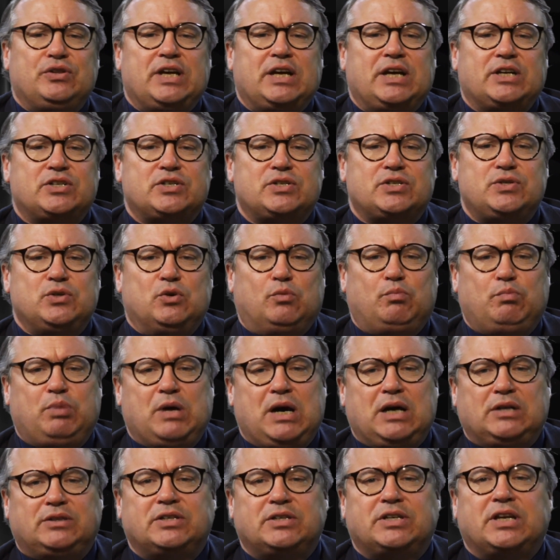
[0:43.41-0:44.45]
that your
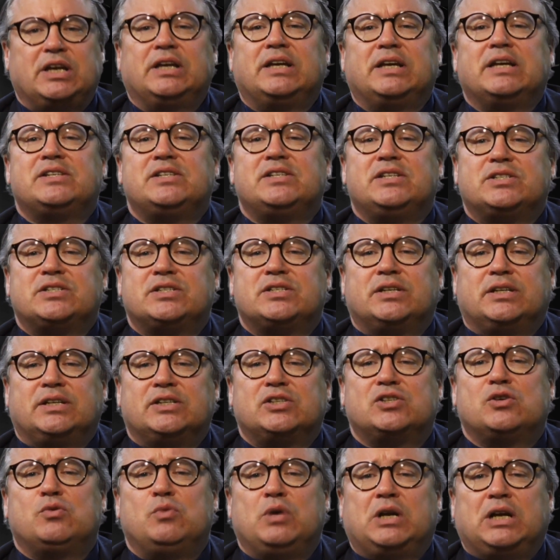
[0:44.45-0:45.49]
partner can guess it
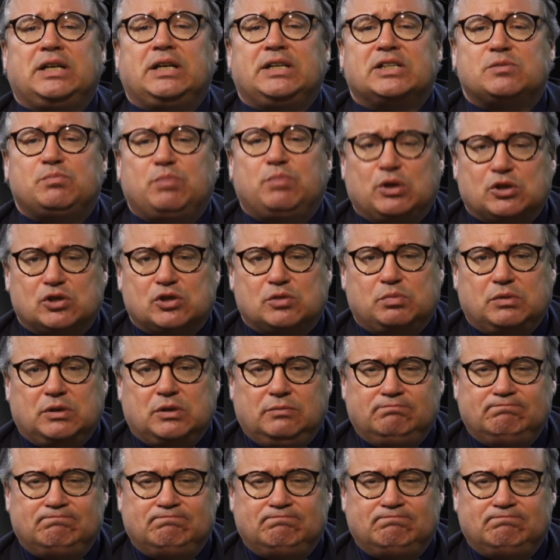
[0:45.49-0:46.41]
as quickly as possible.